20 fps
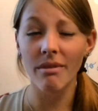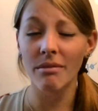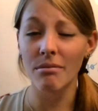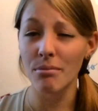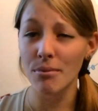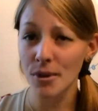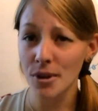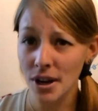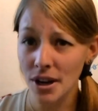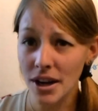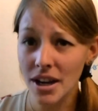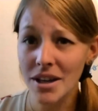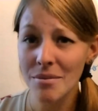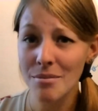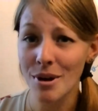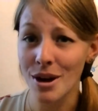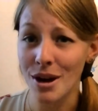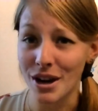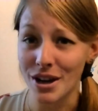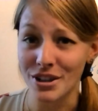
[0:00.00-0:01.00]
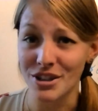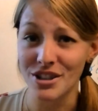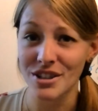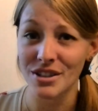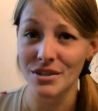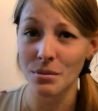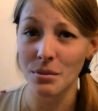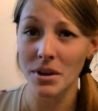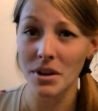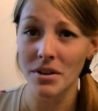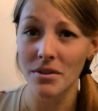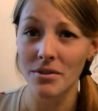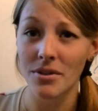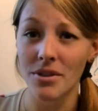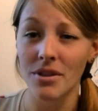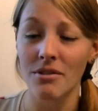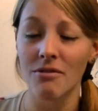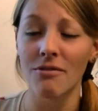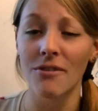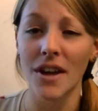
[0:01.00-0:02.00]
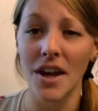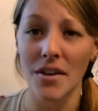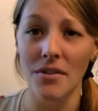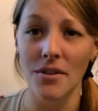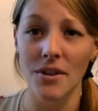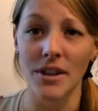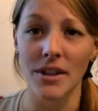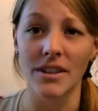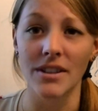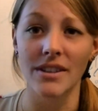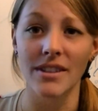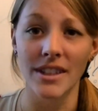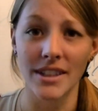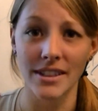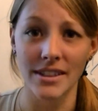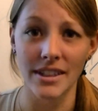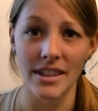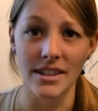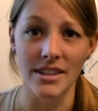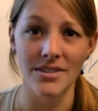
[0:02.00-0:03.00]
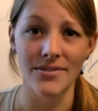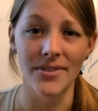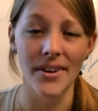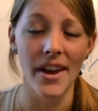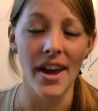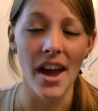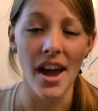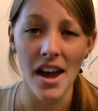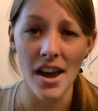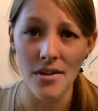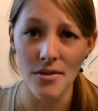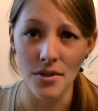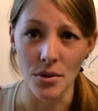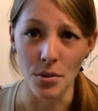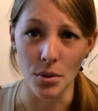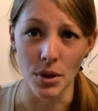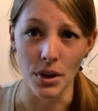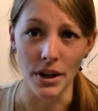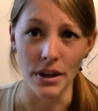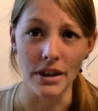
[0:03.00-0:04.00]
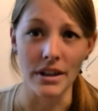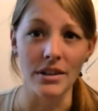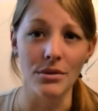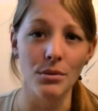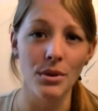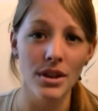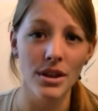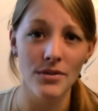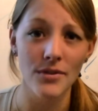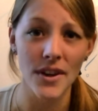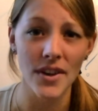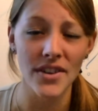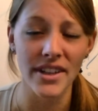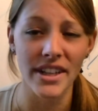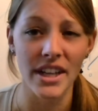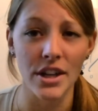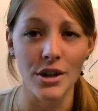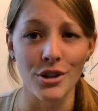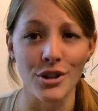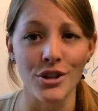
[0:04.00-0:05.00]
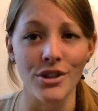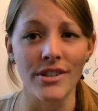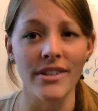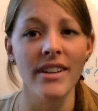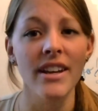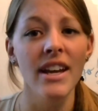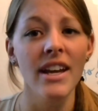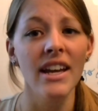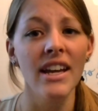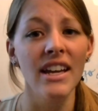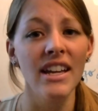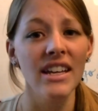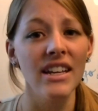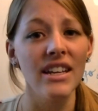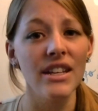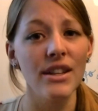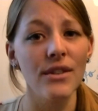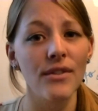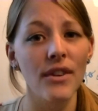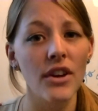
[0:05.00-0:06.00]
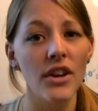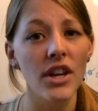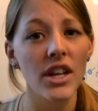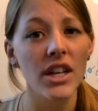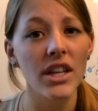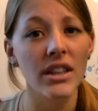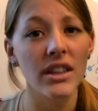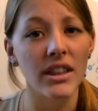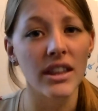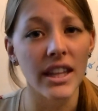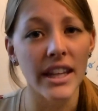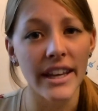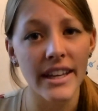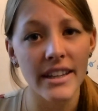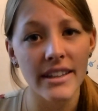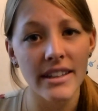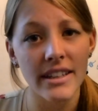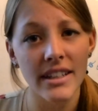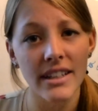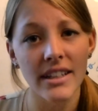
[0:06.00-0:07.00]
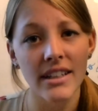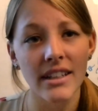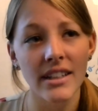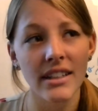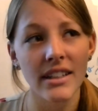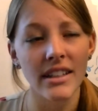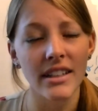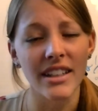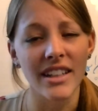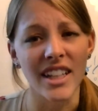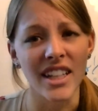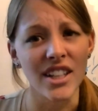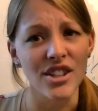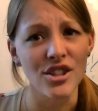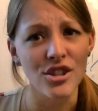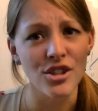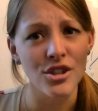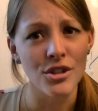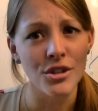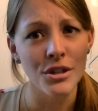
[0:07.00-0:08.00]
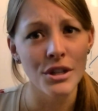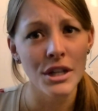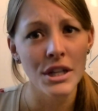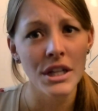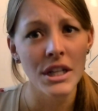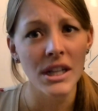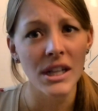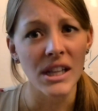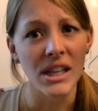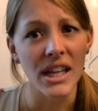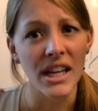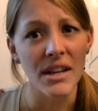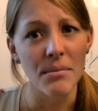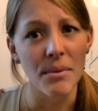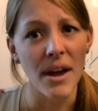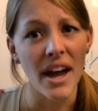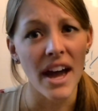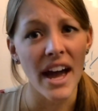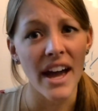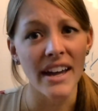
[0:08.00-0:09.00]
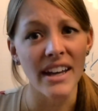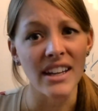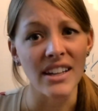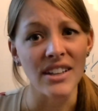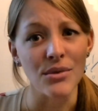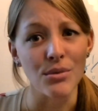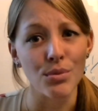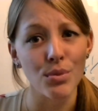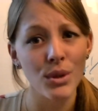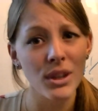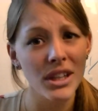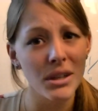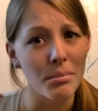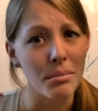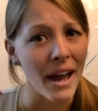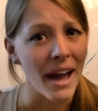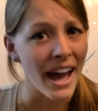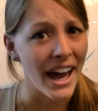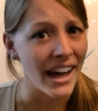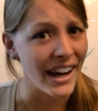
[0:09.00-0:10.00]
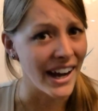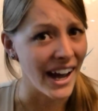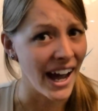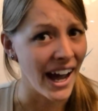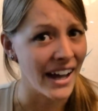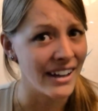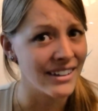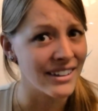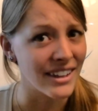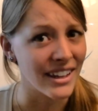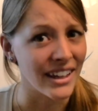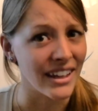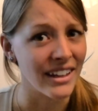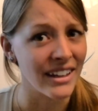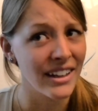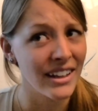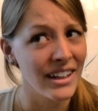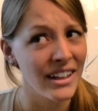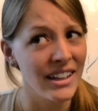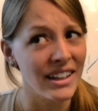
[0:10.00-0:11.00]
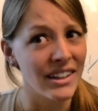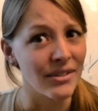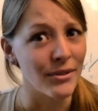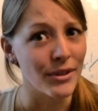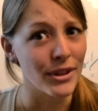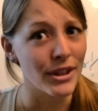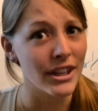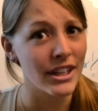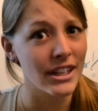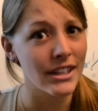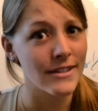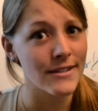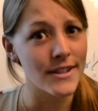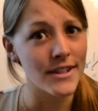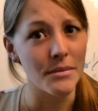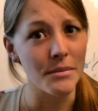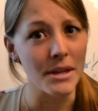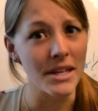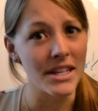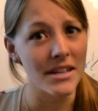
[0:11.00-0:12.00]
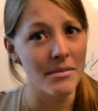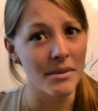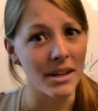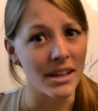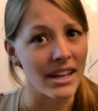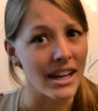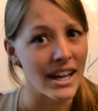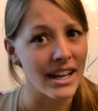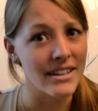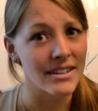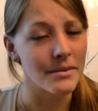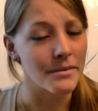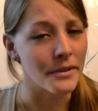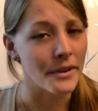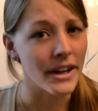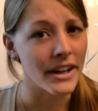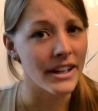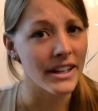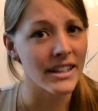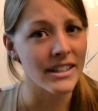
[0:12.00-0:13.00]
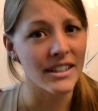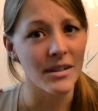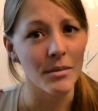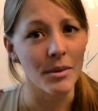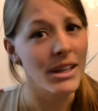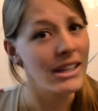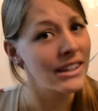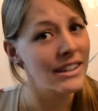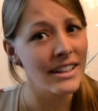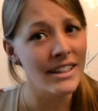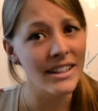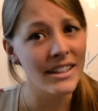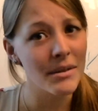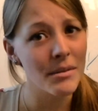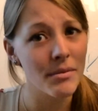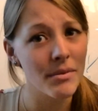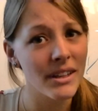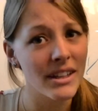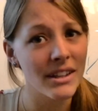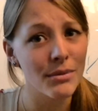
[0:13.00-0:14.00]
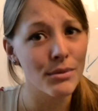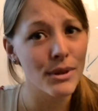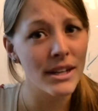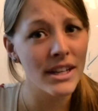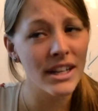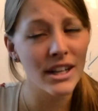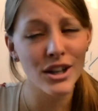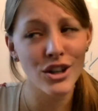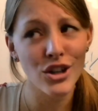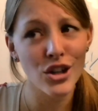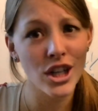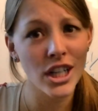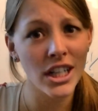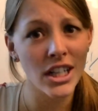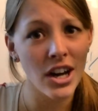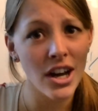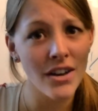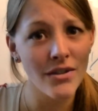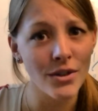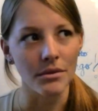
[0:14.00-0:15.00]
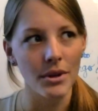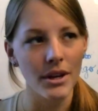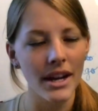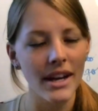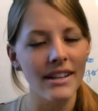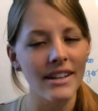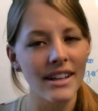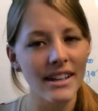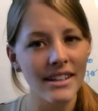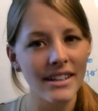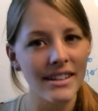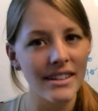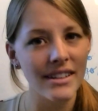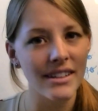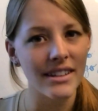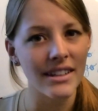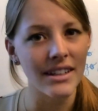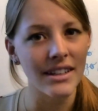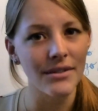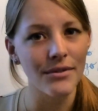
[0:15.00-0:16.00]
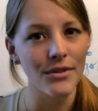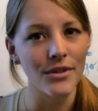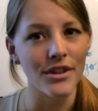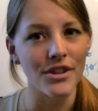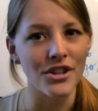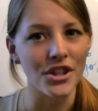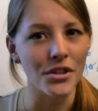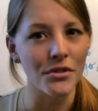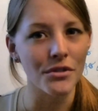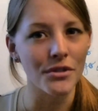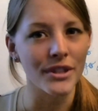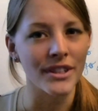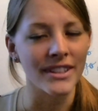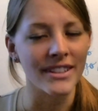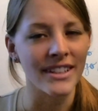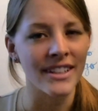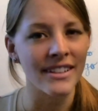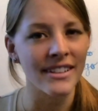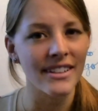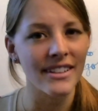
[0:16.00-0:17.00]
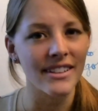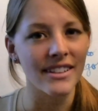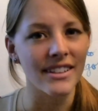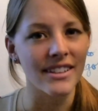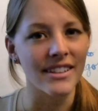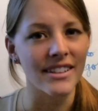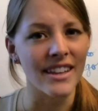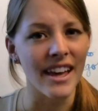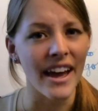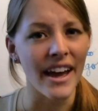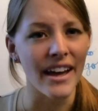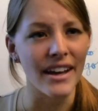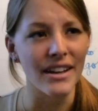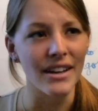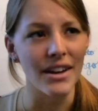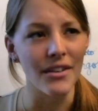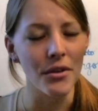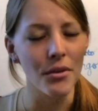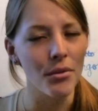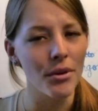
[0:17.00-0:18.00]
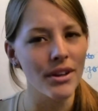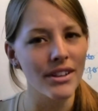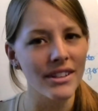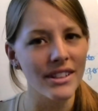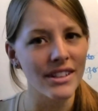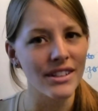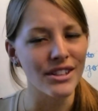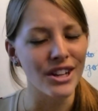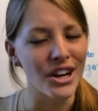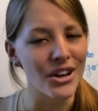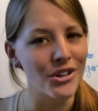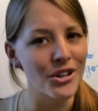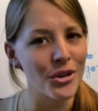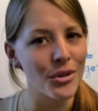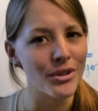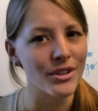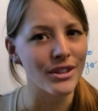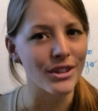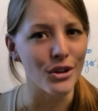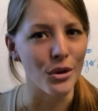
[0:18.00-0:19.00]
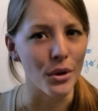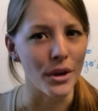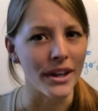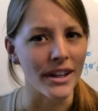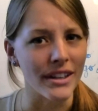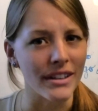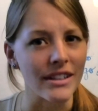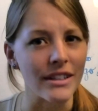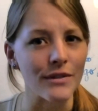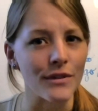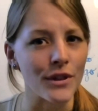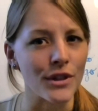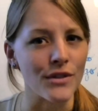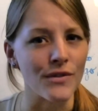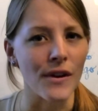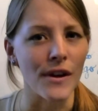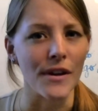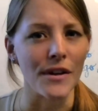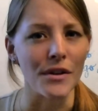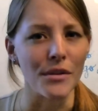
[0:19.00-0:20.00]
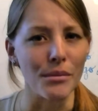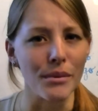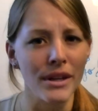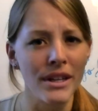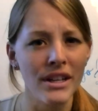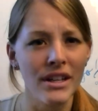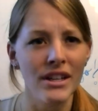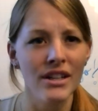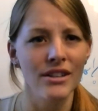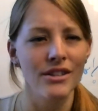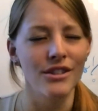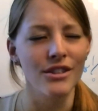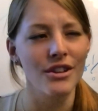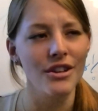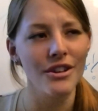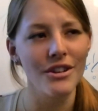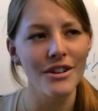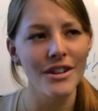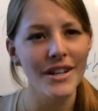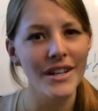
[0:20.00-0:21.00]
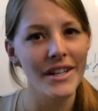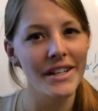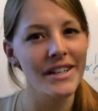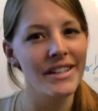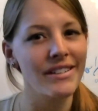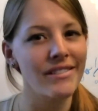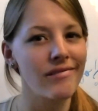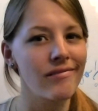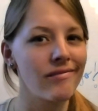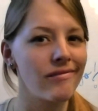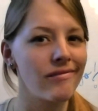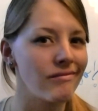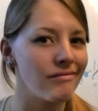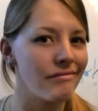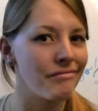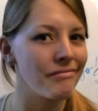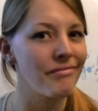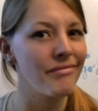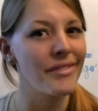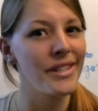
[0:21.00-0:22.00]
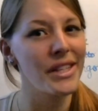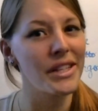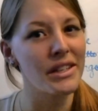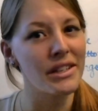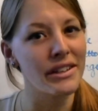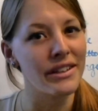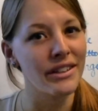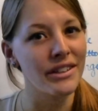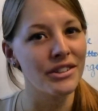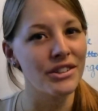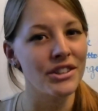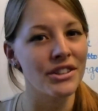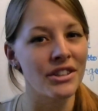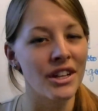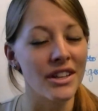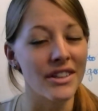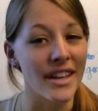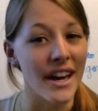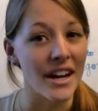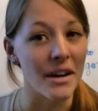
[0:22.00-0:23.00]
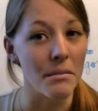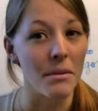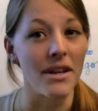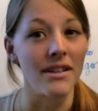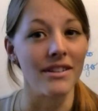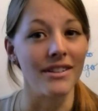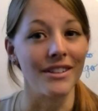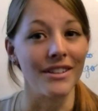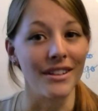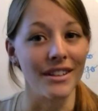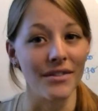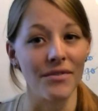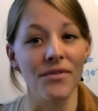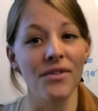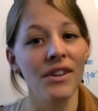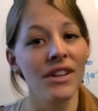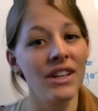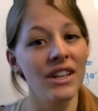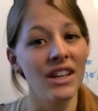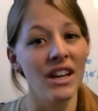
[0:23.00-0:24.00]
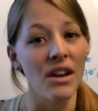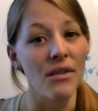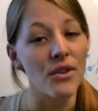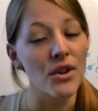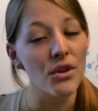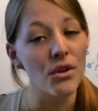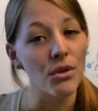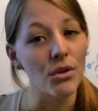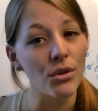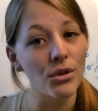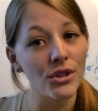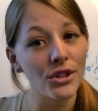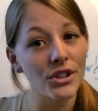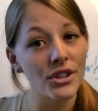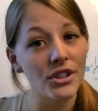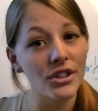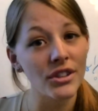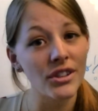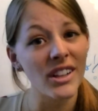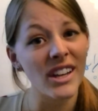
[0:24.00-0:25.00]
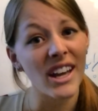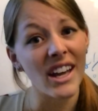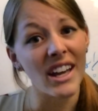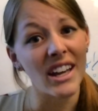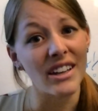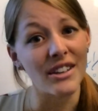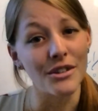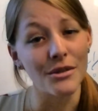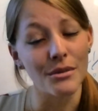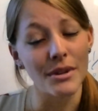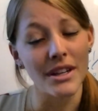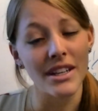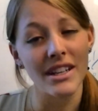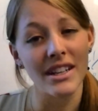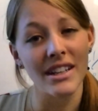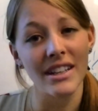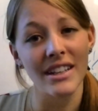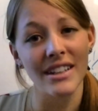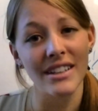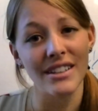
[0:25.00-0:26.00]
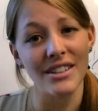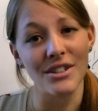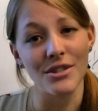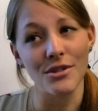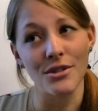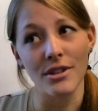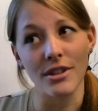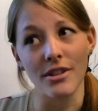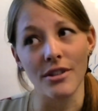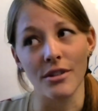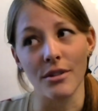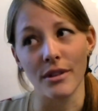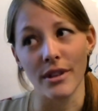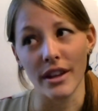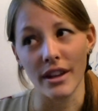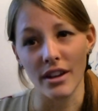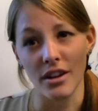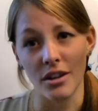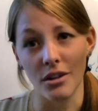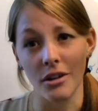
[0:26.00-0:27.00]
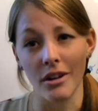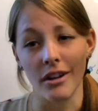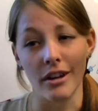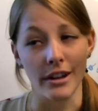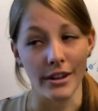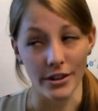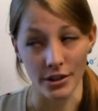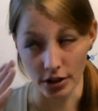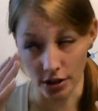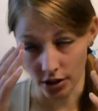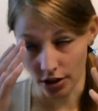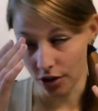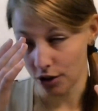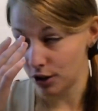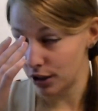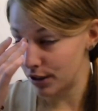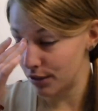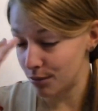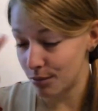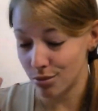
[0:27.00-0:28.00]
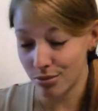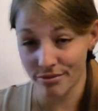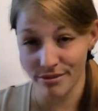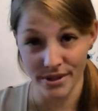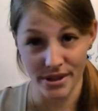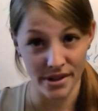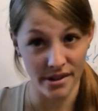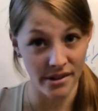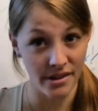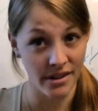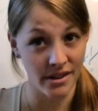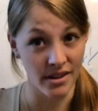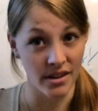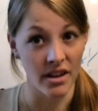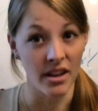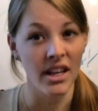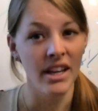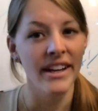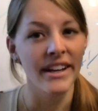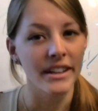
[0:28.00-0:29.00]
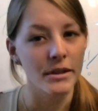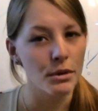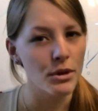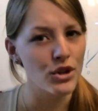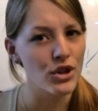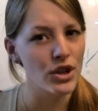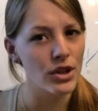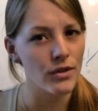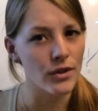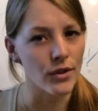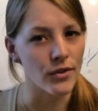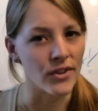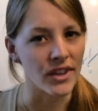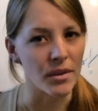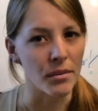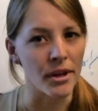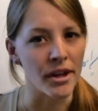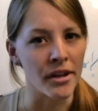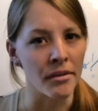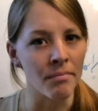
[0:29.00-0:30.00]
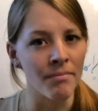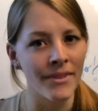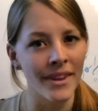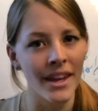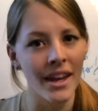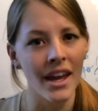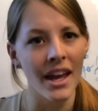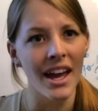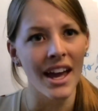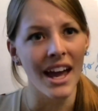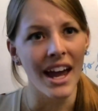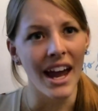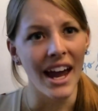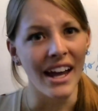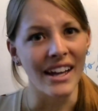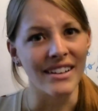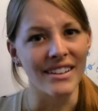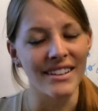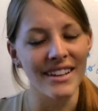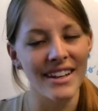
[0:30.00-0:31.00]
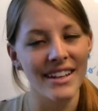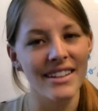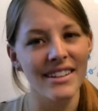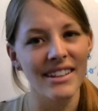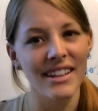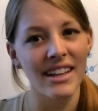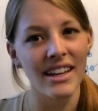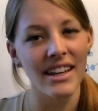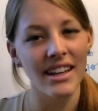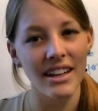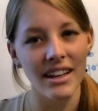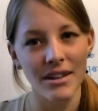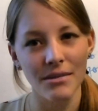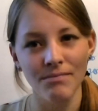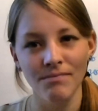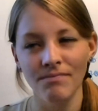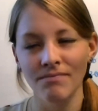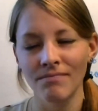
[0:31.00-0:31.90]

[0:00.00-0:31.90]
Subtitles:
pretty much is one of the favorite senseis of everyone. He's one of the favorite characters. He is very lazy-ish, laid back. He's really badass. Like, when the kids first meet him and he has some fight against him, he's reading a dirty novel. What I tend to see for the general consensus is that everyone sees Naruto as annoying in this first volume. Sakura, meh, she's not that amazing. If you're older and you're reading it, usually you're going like, oh god, Sakura. Especially if you're female. And Sasuke,